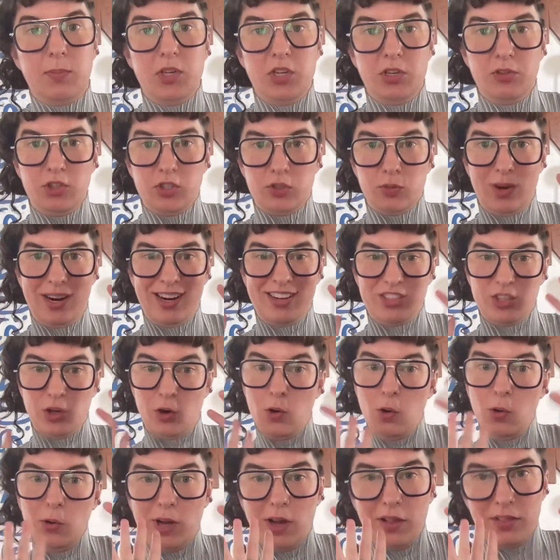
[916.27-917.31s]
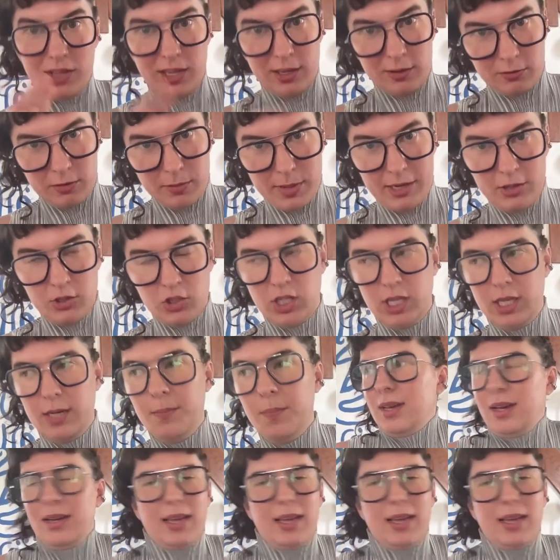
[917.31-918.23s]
but you just want it to hold all the information,